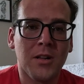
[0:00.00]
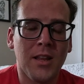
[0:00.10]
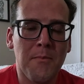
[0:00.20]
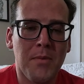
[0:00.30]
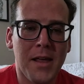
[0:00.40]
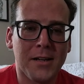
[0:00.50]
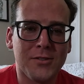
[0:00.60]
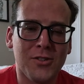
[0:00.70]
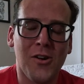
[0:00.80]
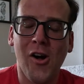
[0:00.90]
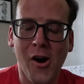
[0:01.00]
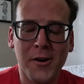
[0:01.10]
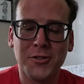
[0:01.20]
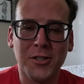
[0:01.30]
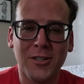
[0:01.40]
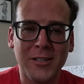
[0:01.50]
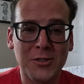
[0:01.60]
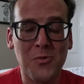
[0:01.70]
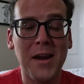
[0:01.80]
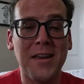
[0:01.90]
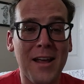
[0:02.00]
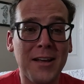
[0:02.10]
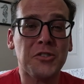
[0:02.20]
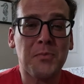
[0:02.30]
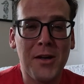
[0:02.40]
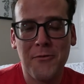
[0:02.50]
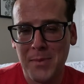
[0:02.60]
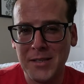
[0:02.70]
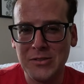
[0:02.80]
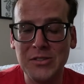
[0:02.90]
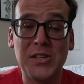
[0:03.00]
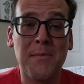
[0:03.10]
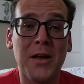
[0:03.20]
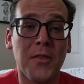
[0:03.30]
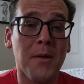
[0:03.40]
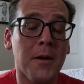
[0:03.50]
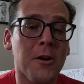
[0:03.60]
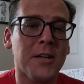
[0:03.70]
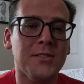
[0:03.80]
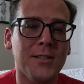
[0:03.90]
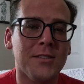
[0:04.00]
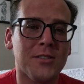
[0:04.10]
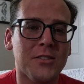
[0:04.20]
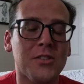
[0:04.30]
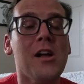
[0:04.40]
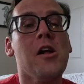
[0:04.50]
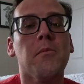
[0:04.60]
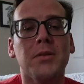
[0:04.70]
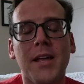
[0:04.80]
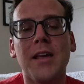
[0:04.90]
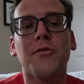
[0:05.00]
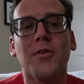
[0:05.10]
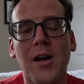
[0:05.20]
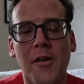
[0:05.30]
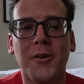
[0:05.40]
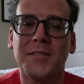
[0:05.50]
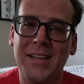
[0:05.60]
Olympics, our journalists write nice puff pieces about the American citizens playing for other